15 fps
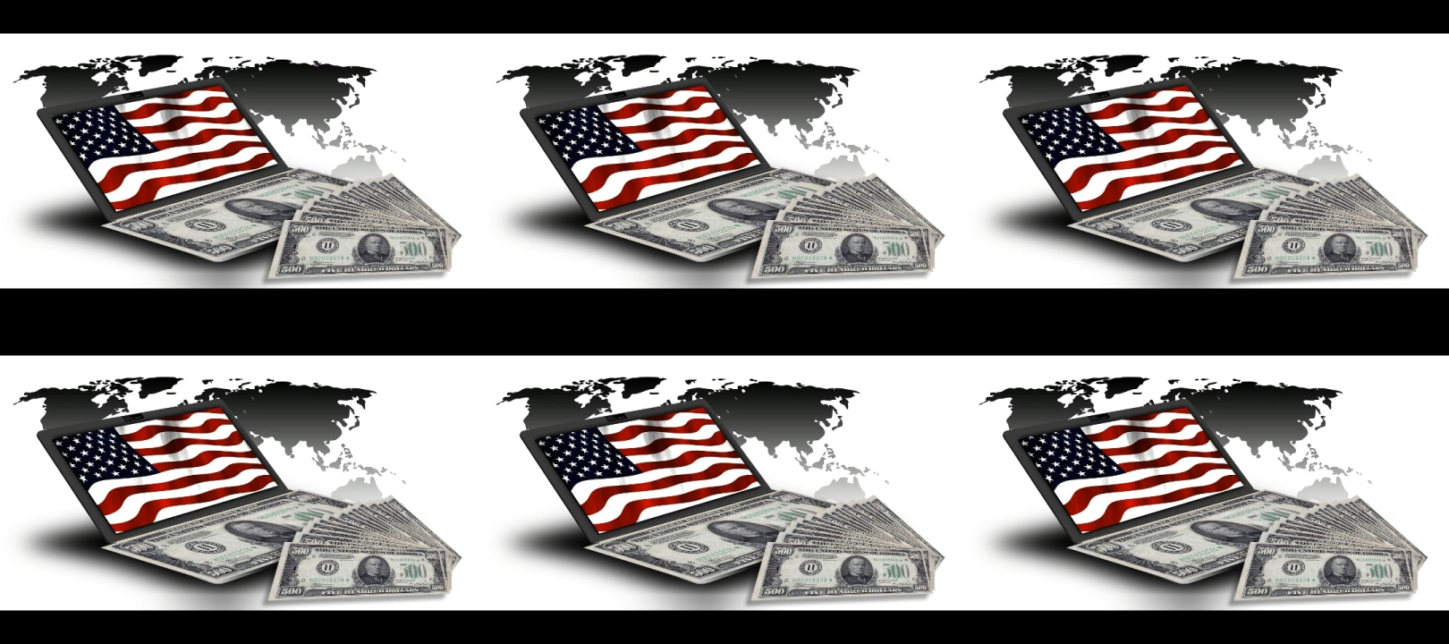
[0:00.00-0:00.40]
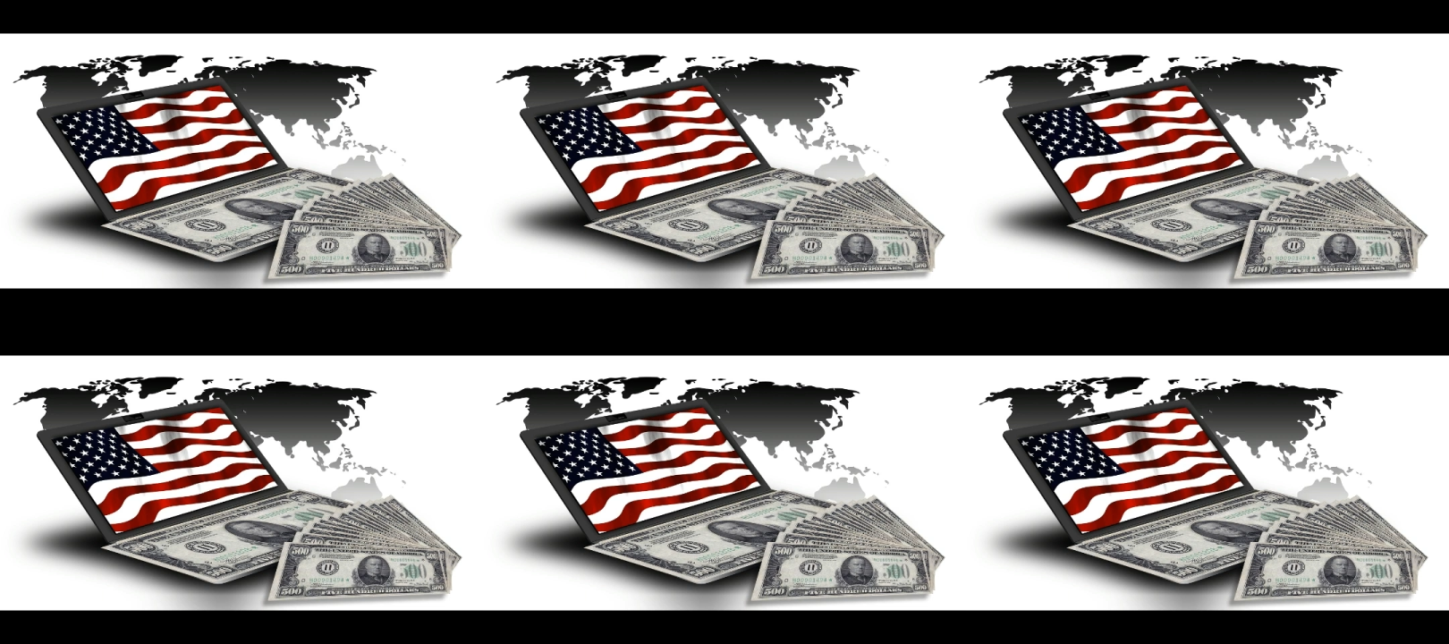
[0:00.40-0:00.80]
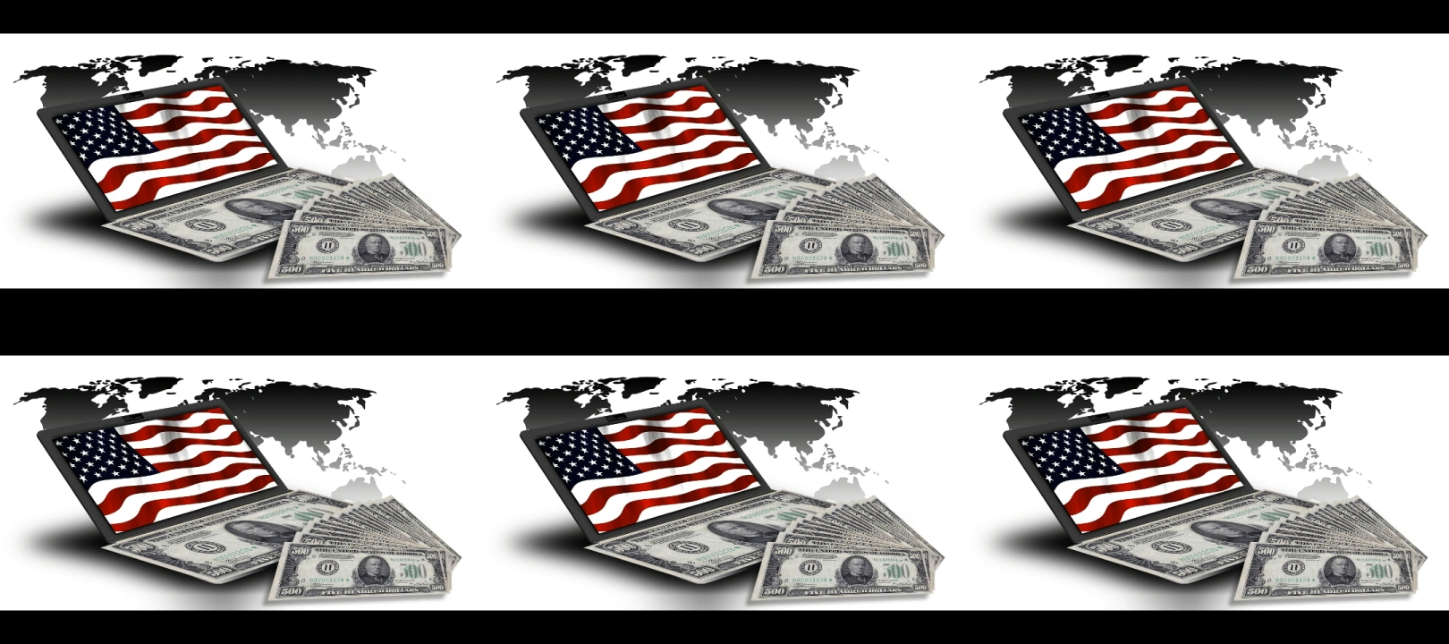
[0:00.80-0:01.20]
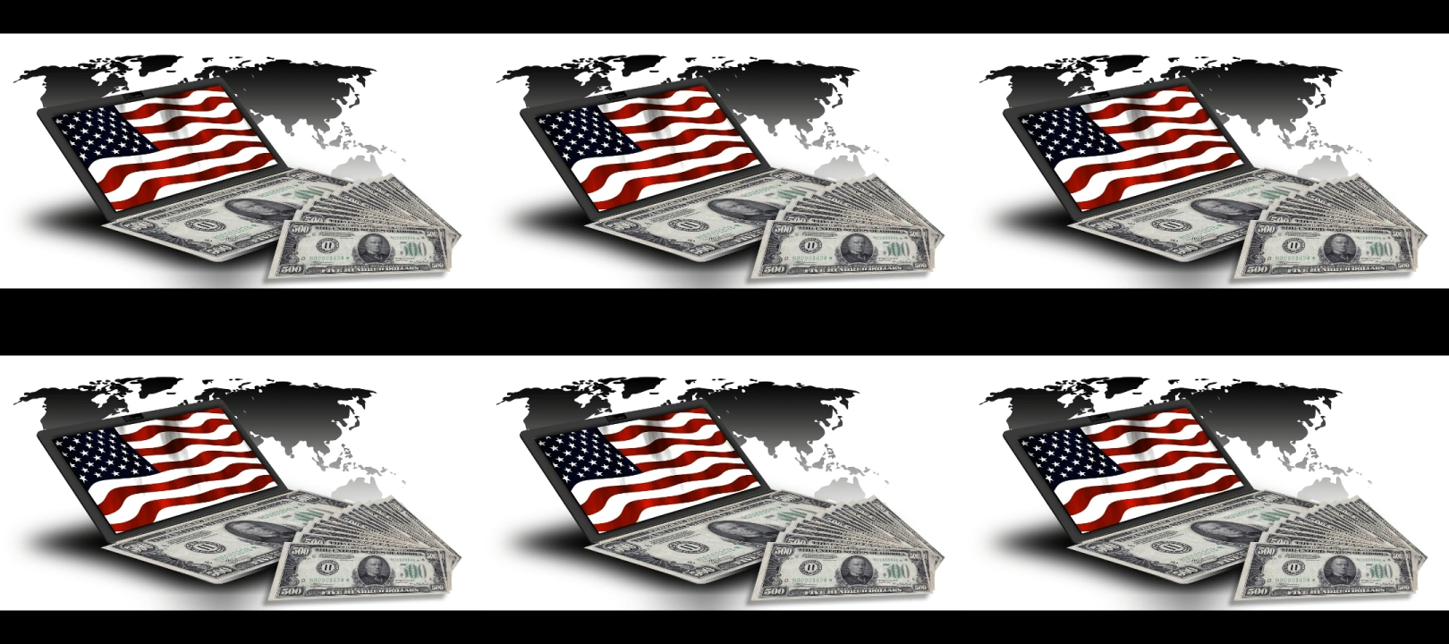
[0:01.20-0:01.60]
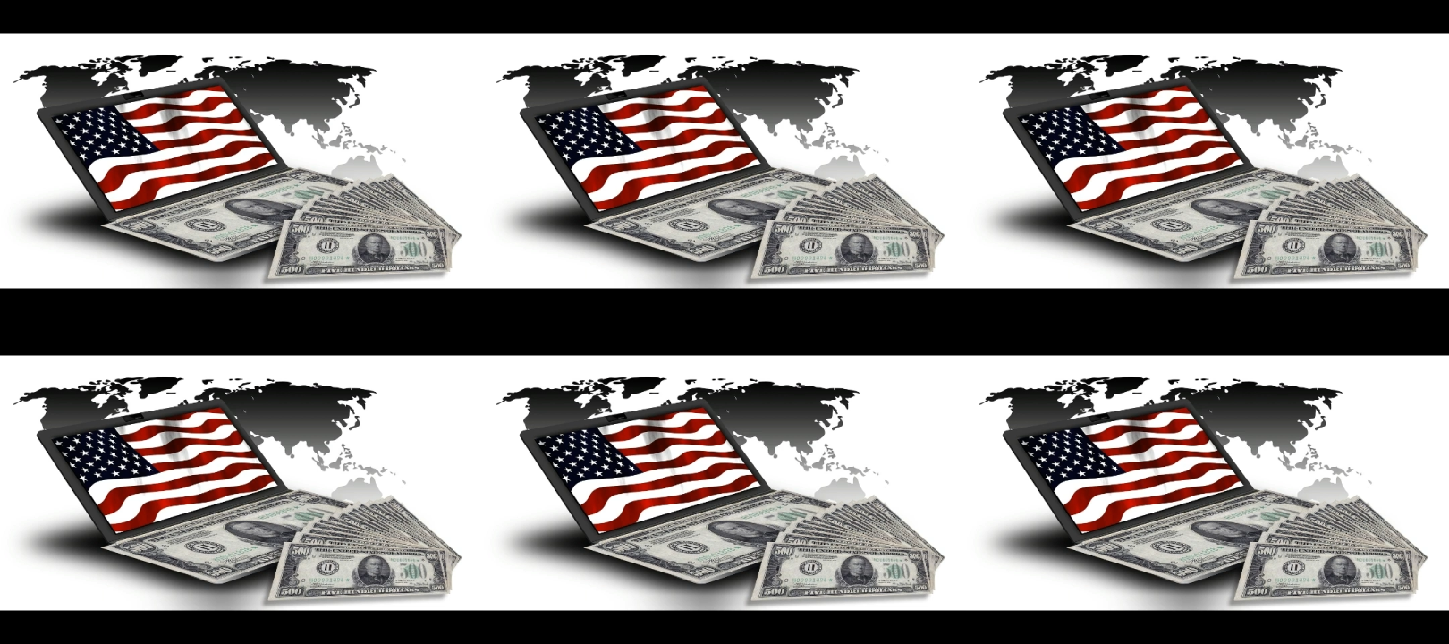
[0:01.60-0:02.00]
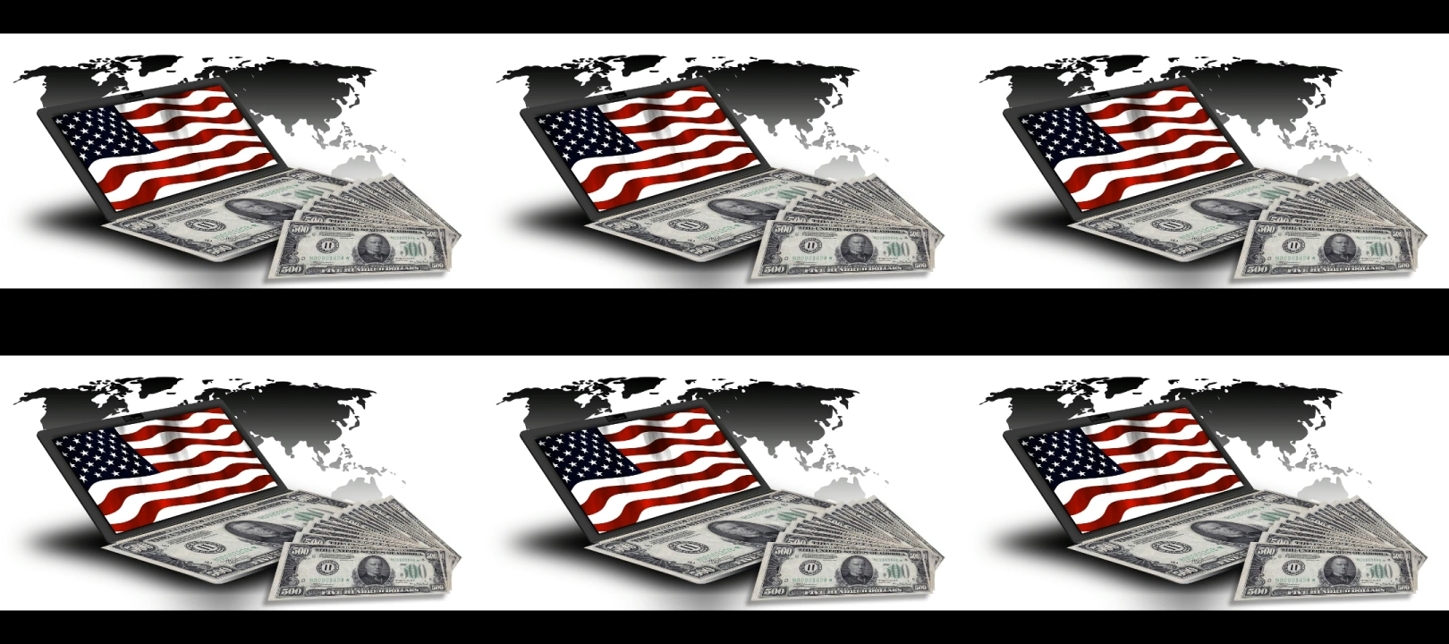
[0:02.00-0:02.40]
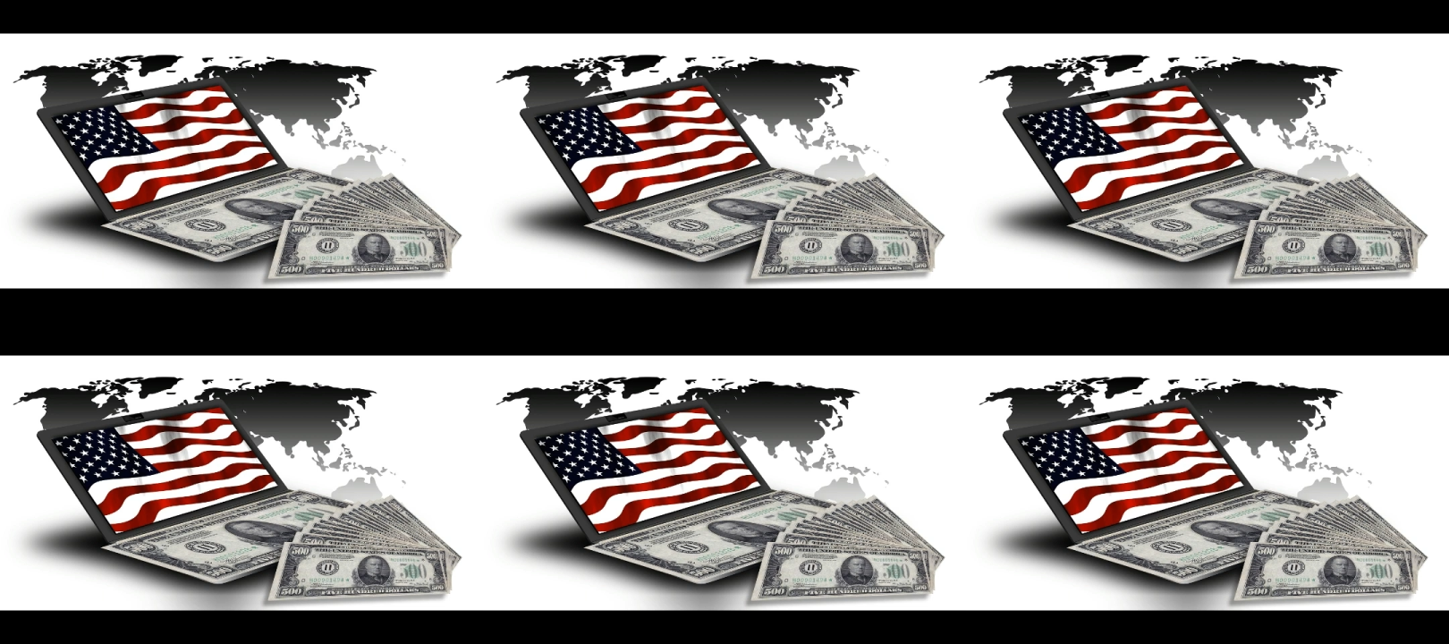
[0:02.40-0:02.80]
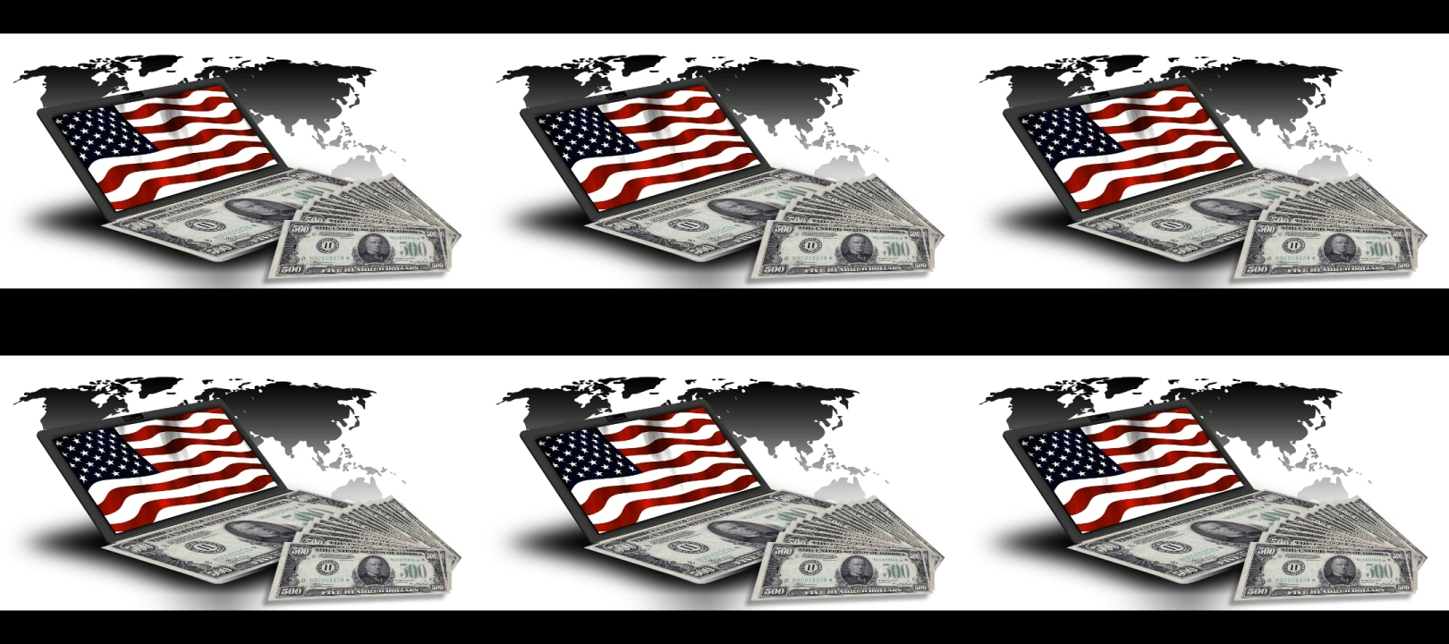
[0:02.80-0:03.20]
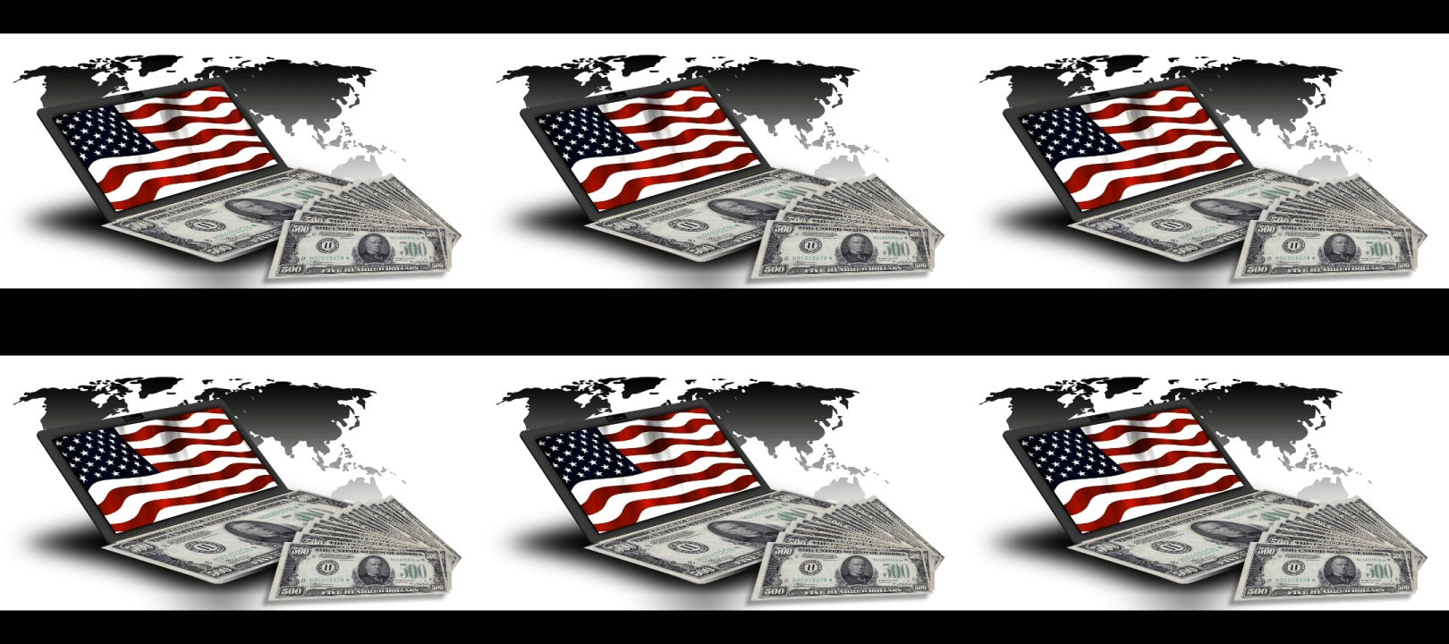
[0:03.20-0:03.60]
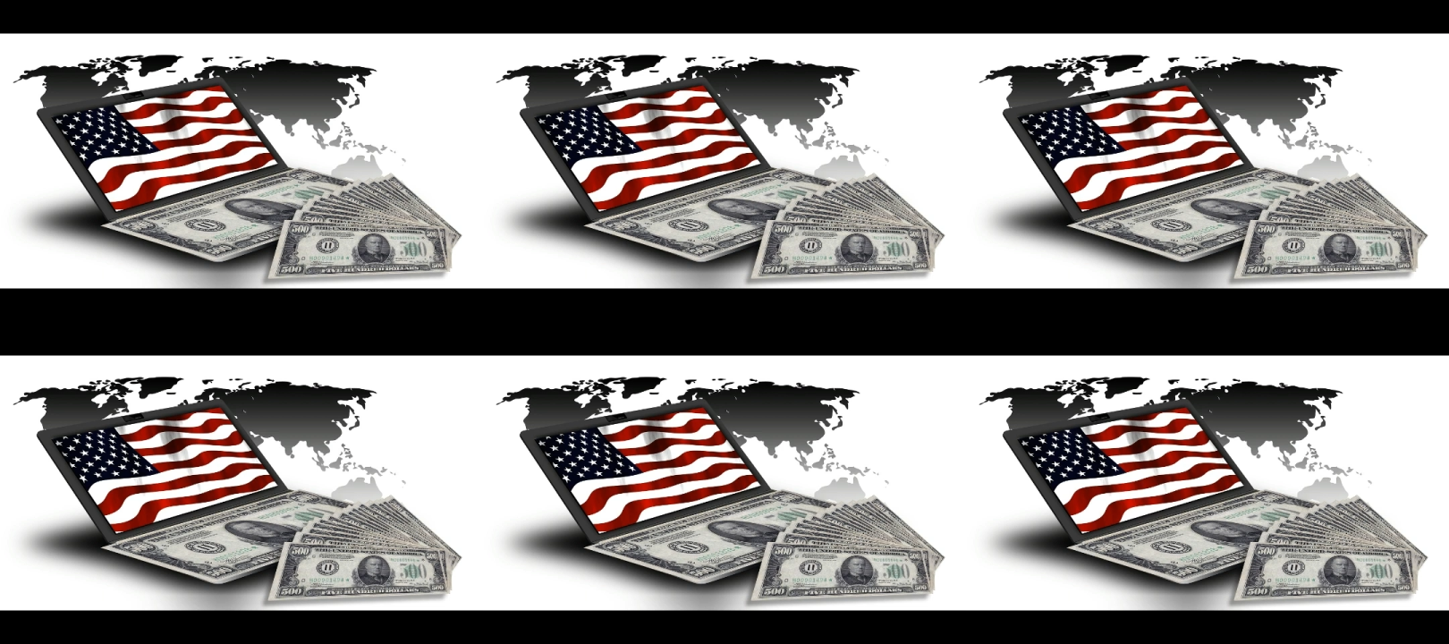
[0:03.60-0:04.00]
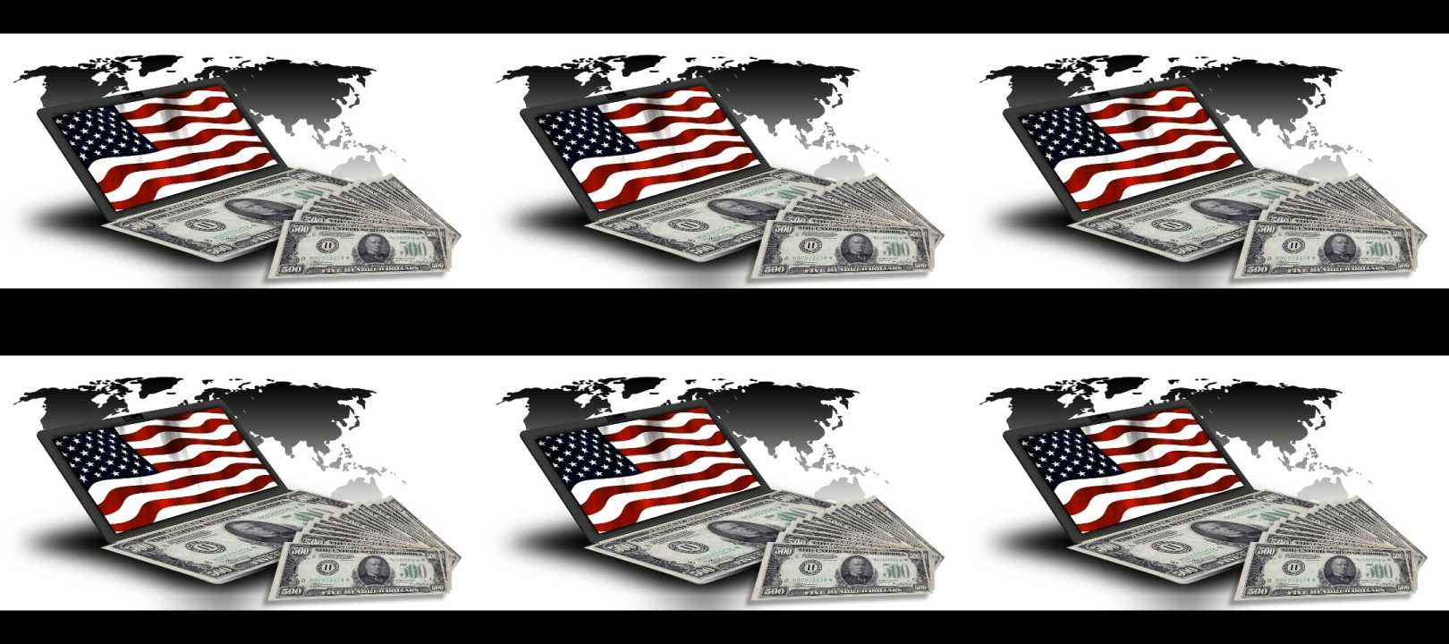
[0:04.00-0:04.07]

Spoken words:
No face is visible, so there are no lips to read.